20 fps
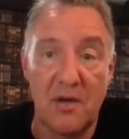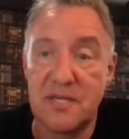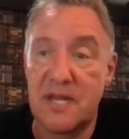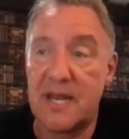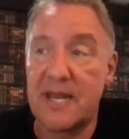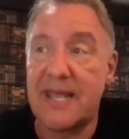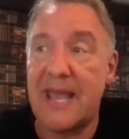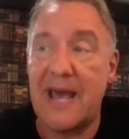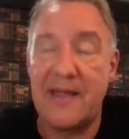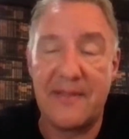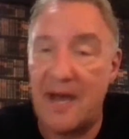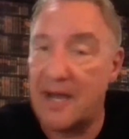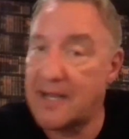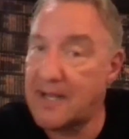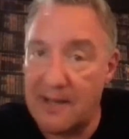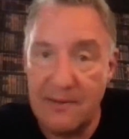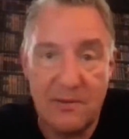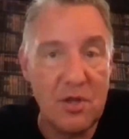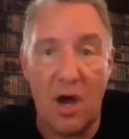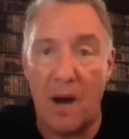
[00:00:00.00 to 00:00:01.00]
And again,
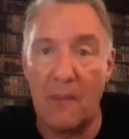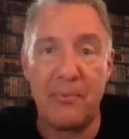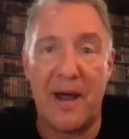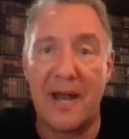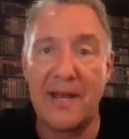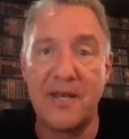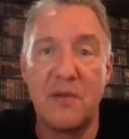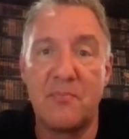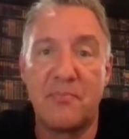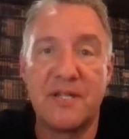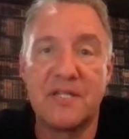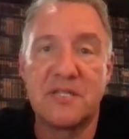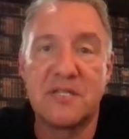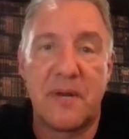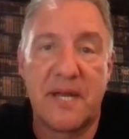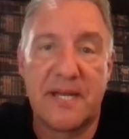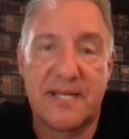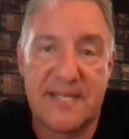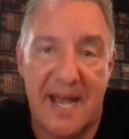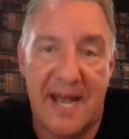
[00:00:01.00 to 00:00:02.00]
not a brand new principle
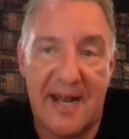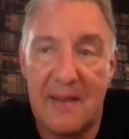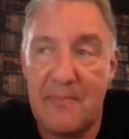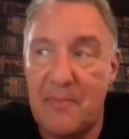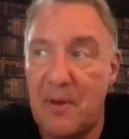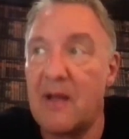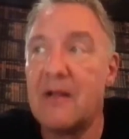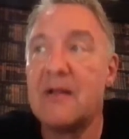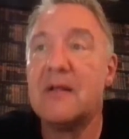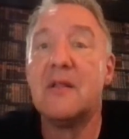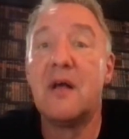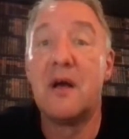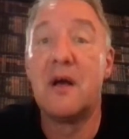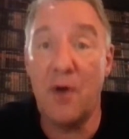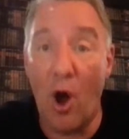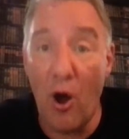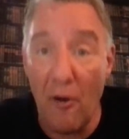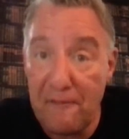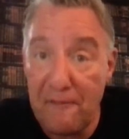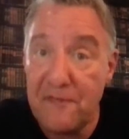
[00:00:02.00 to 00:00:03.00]
exactly, but
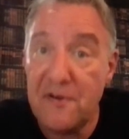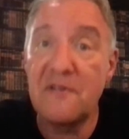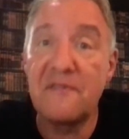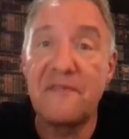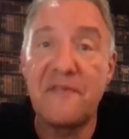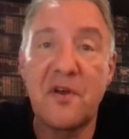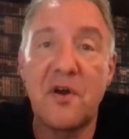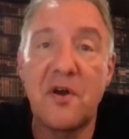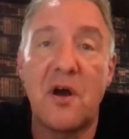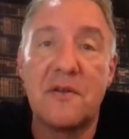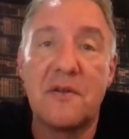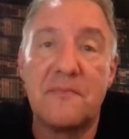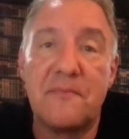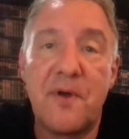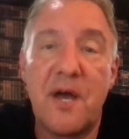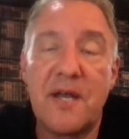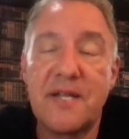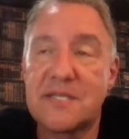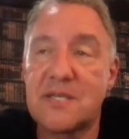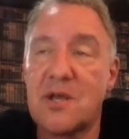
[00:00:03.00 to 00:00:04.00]
often forgotten.
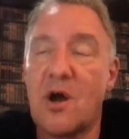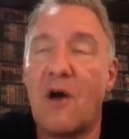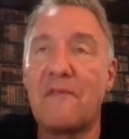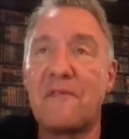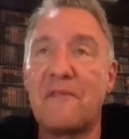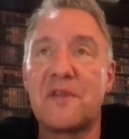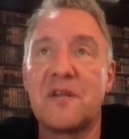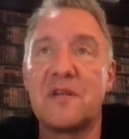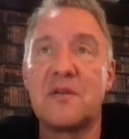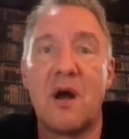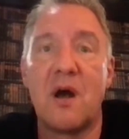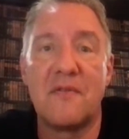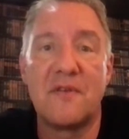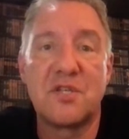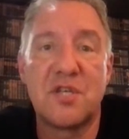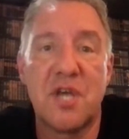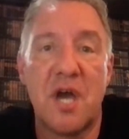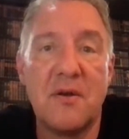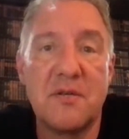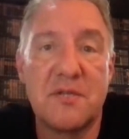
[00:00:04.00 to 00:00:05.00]
It's often like the
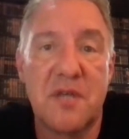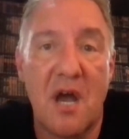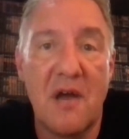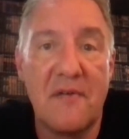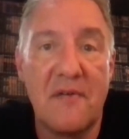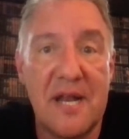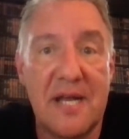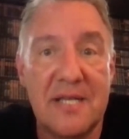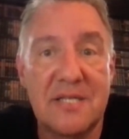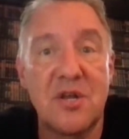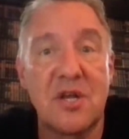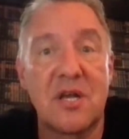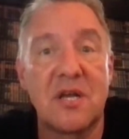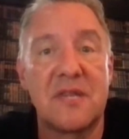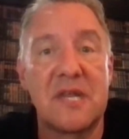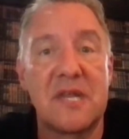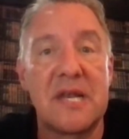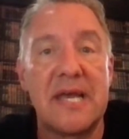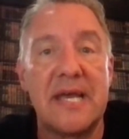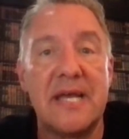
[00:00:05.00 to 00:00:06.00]
show's over. Let's look at
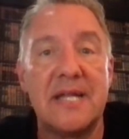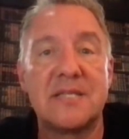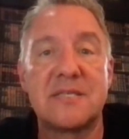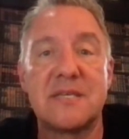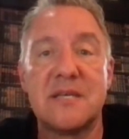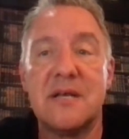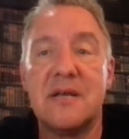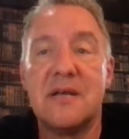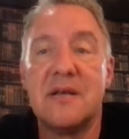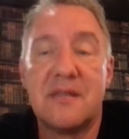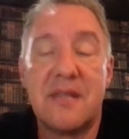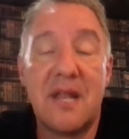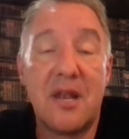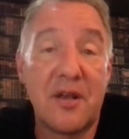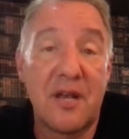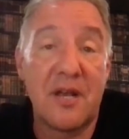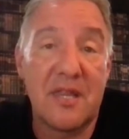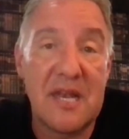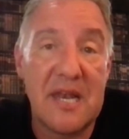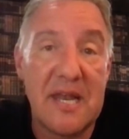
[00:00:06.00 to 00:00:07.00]
the leads.
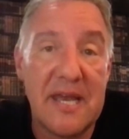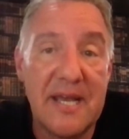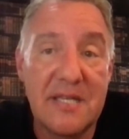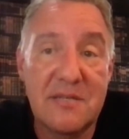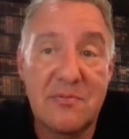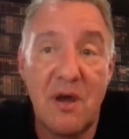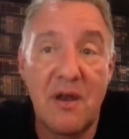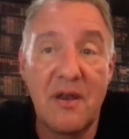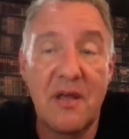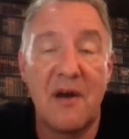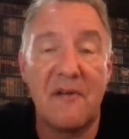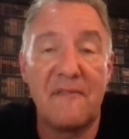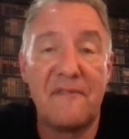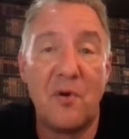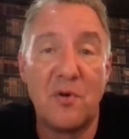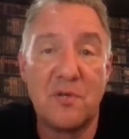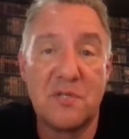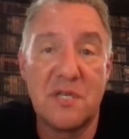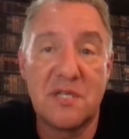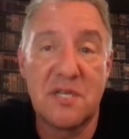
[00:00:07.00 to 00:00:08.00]
Look at the leads. We only got
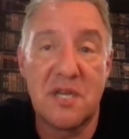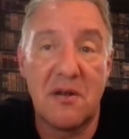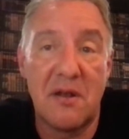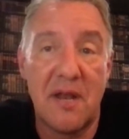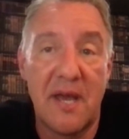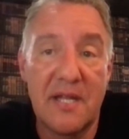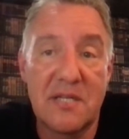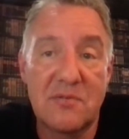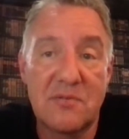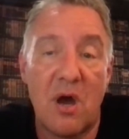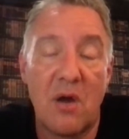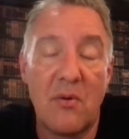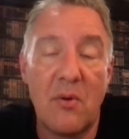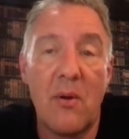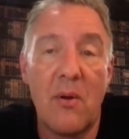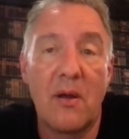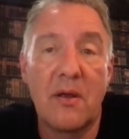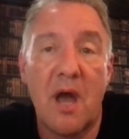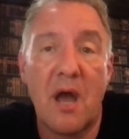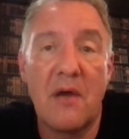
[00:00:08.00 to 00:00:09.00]
42 leads. Right, we
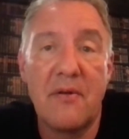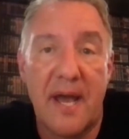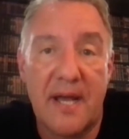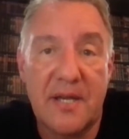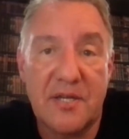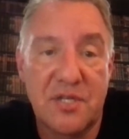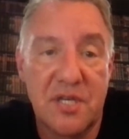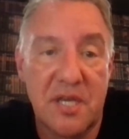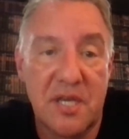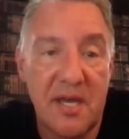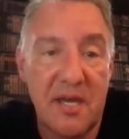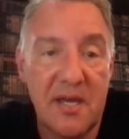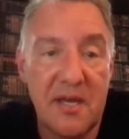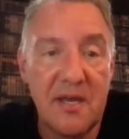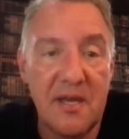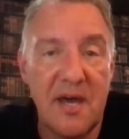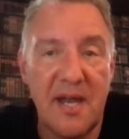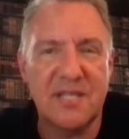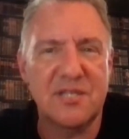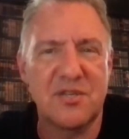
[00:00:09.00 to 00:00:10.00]
won't go next year.
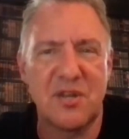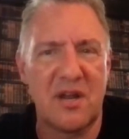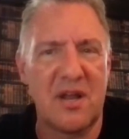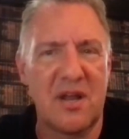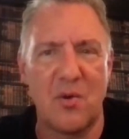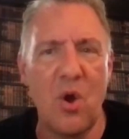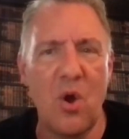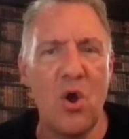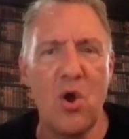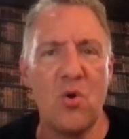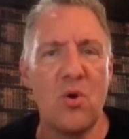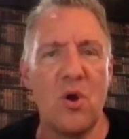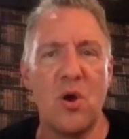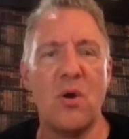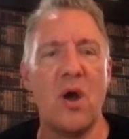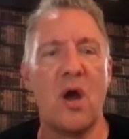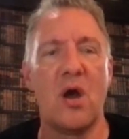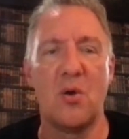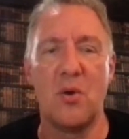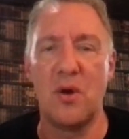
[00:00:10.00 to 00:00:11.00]
And it's sort of like, whoa, whoa,
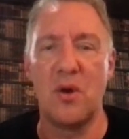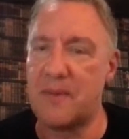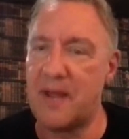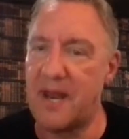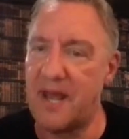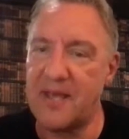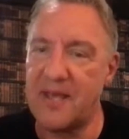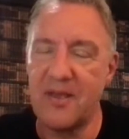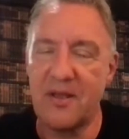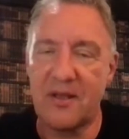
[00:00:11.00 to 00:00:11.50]
whoa, wait a minute.